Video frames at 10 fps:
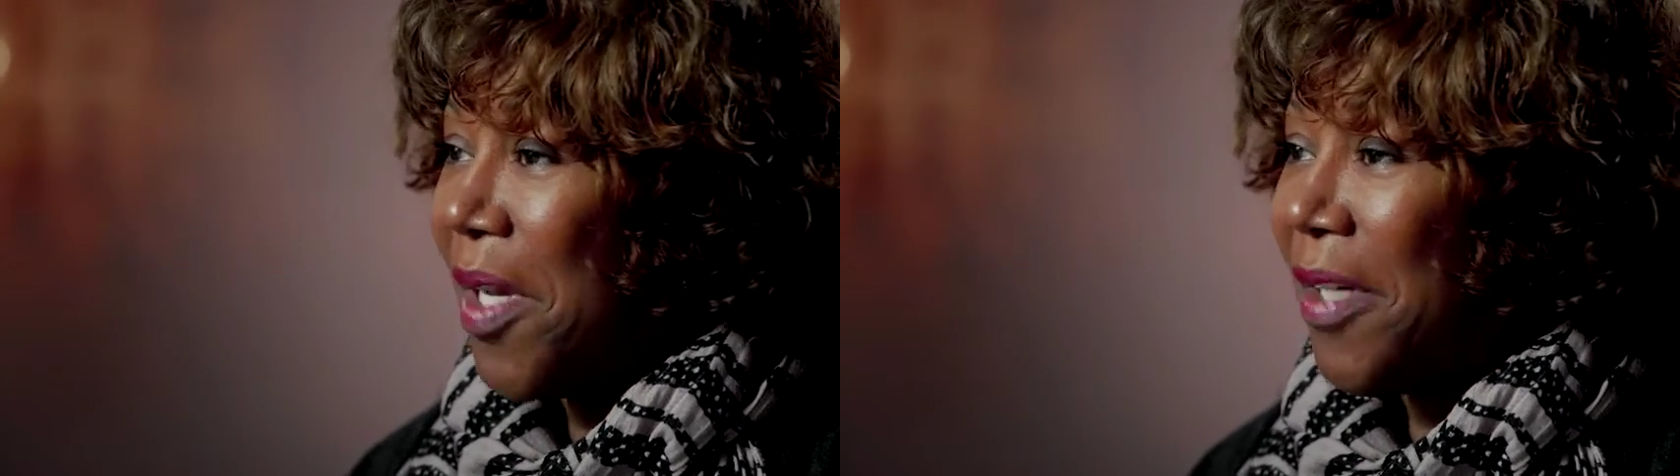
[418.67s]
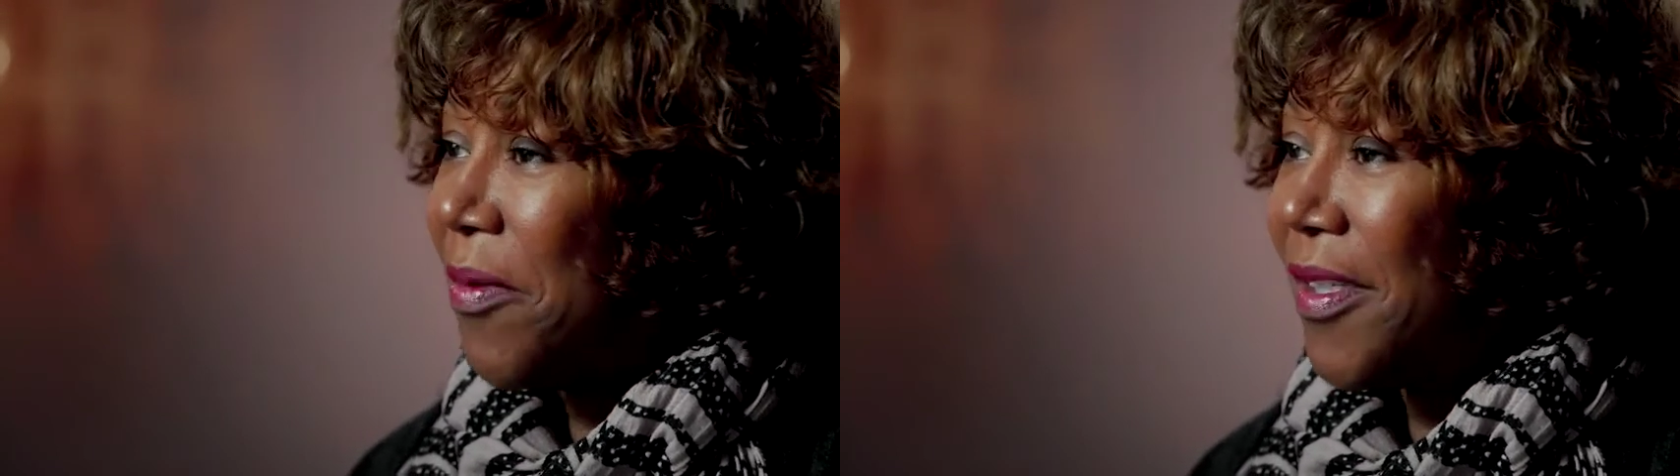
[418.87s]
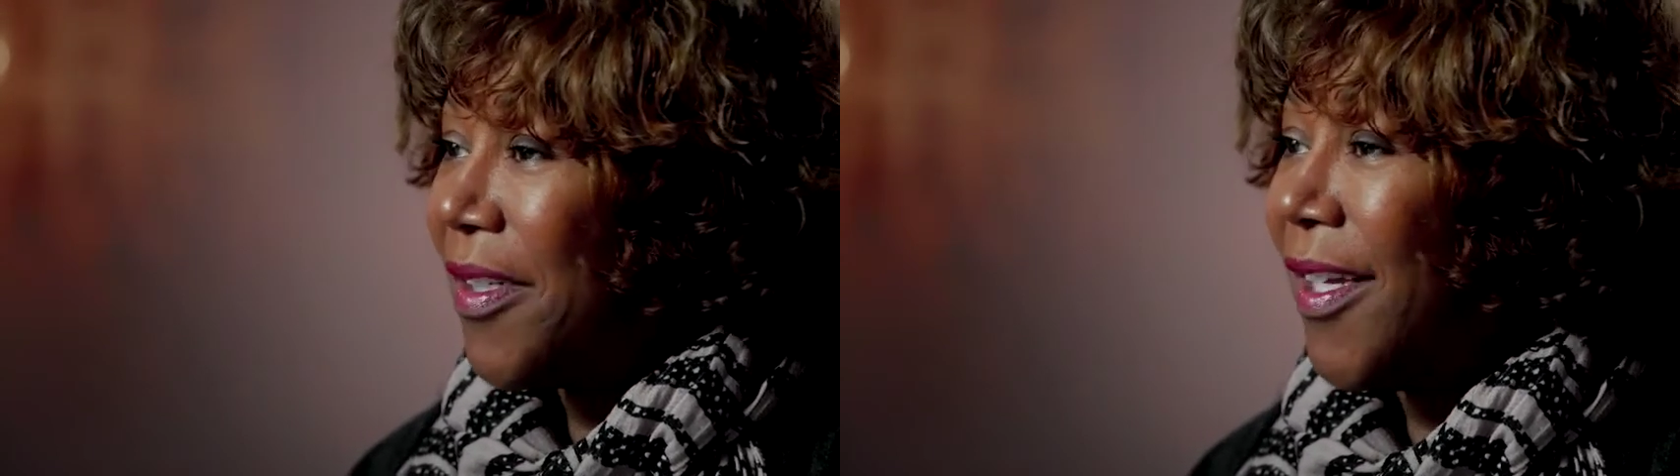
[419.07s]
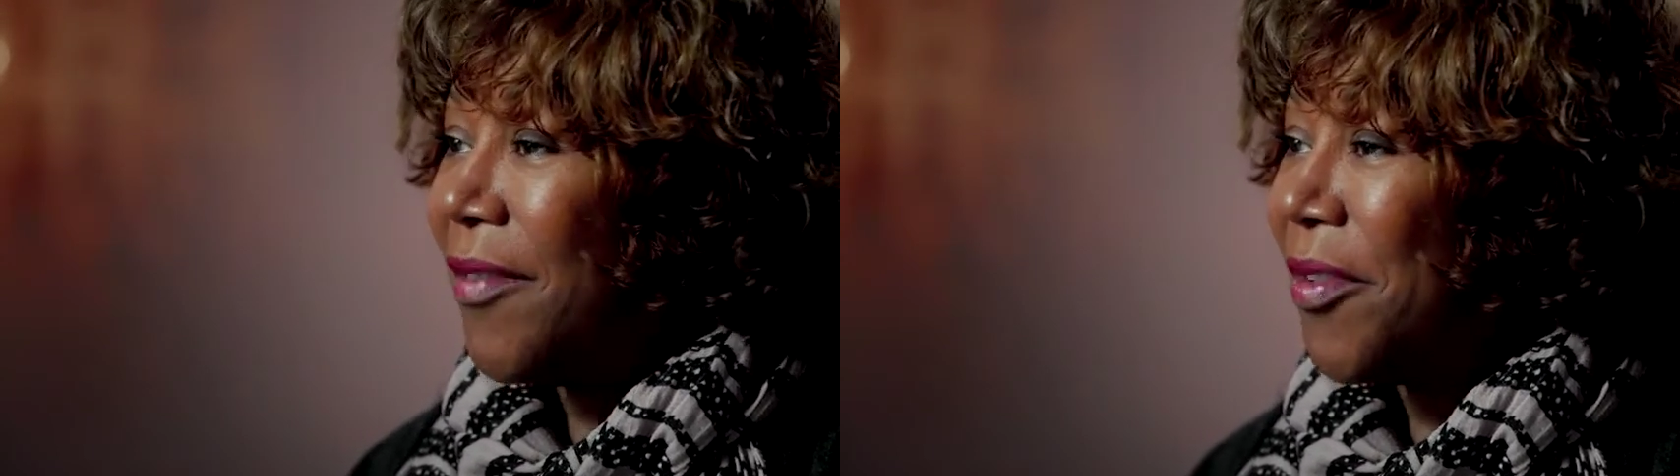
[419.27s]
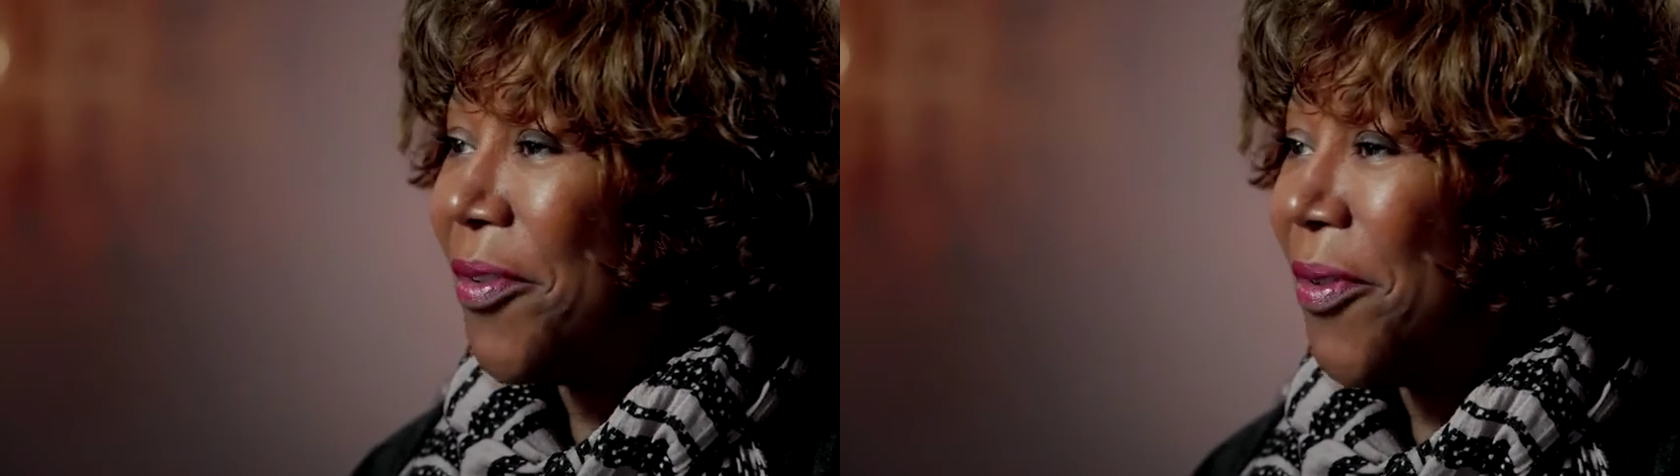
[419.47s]
I was going to
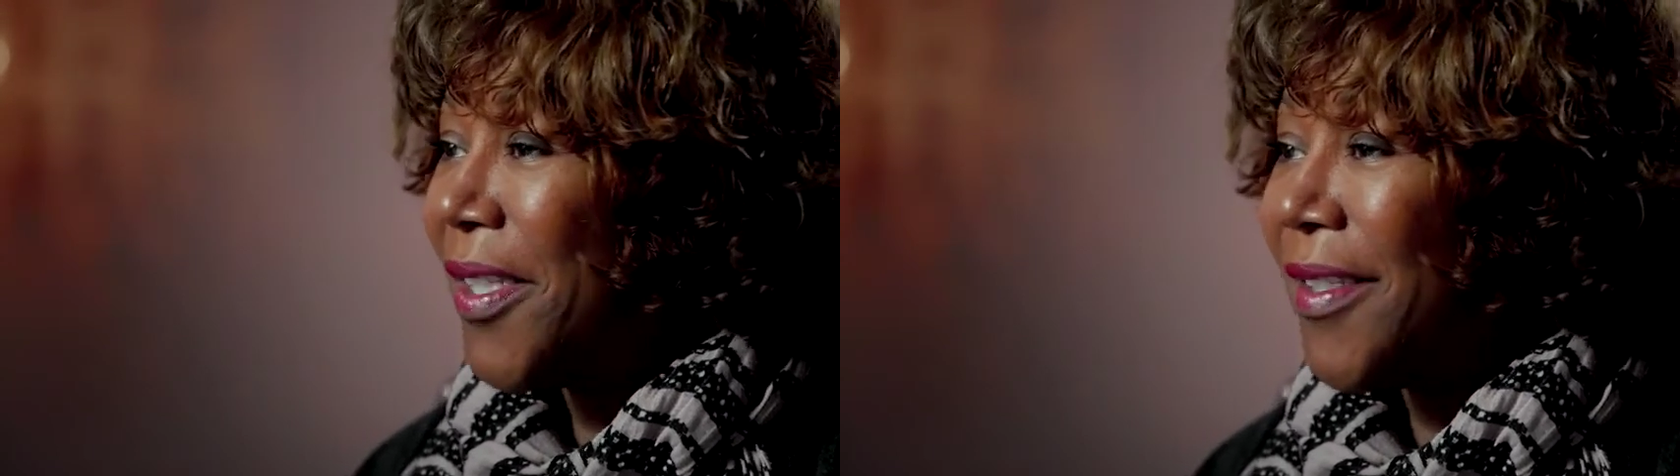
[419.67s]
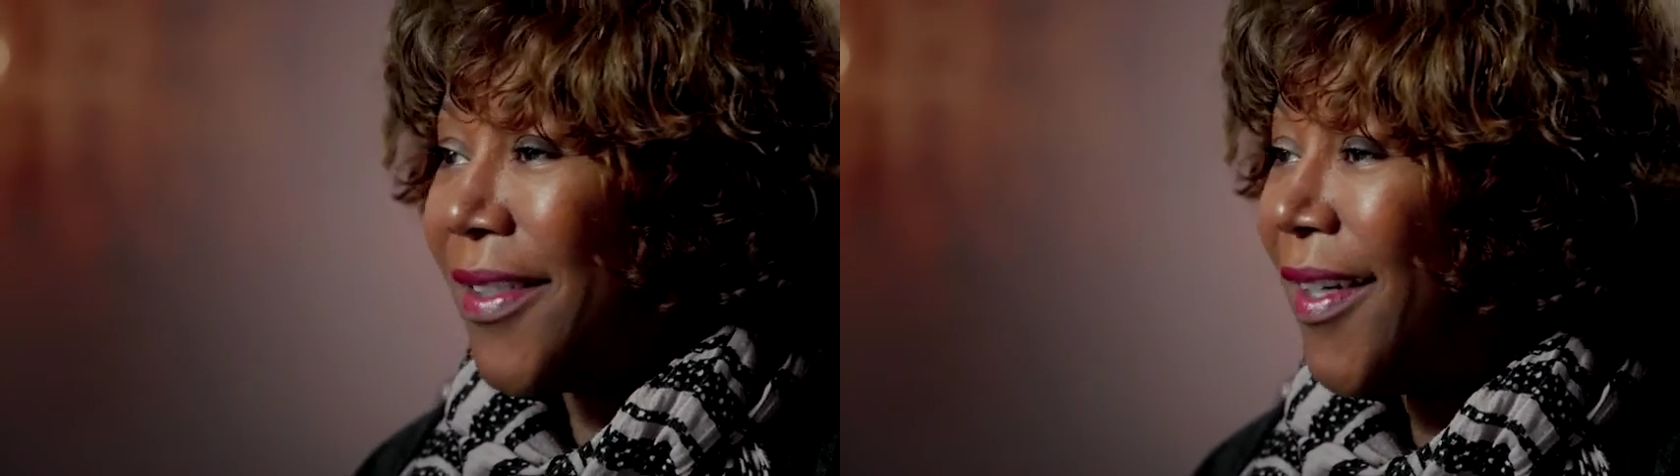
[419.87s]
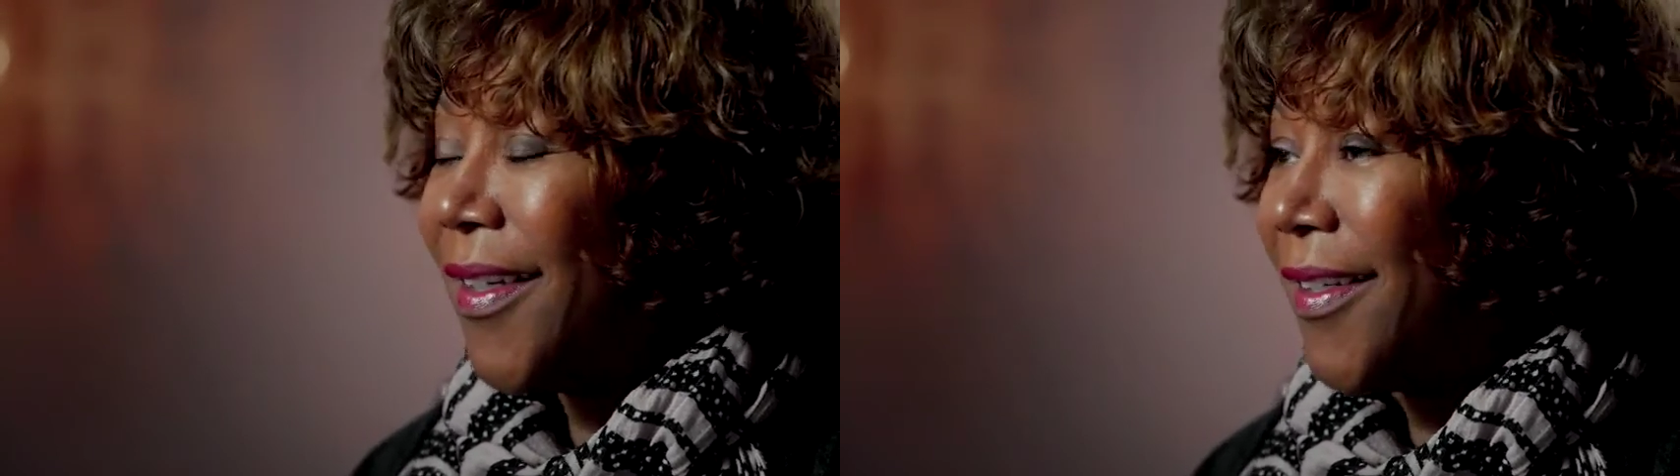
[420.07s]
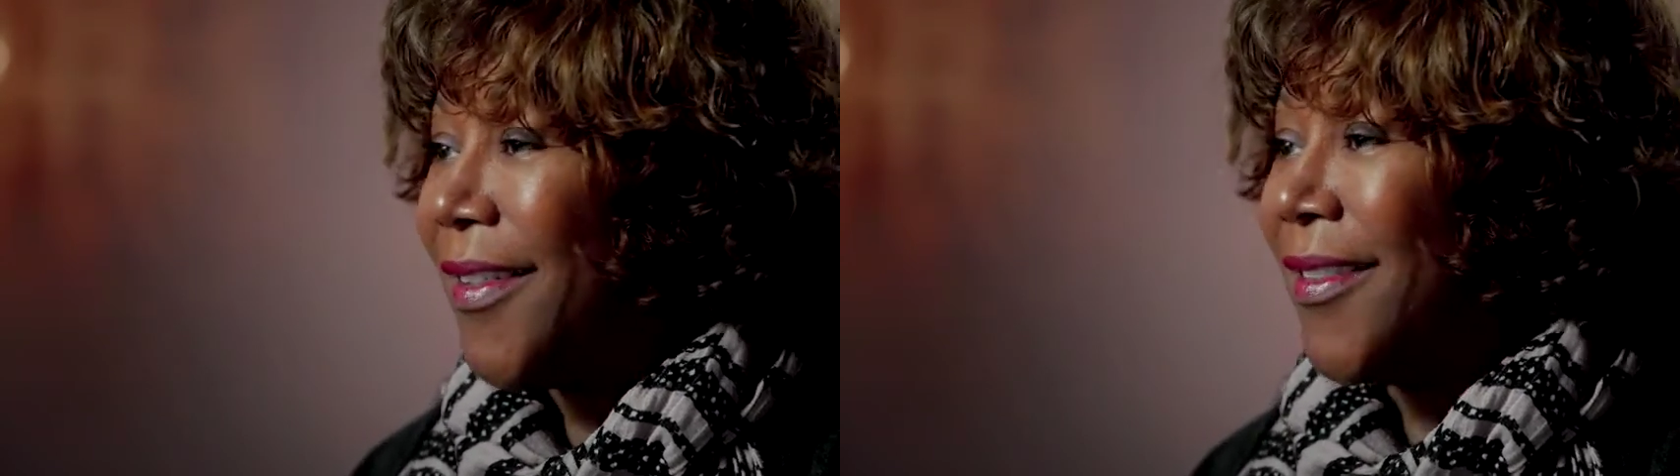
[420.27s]
have a great day.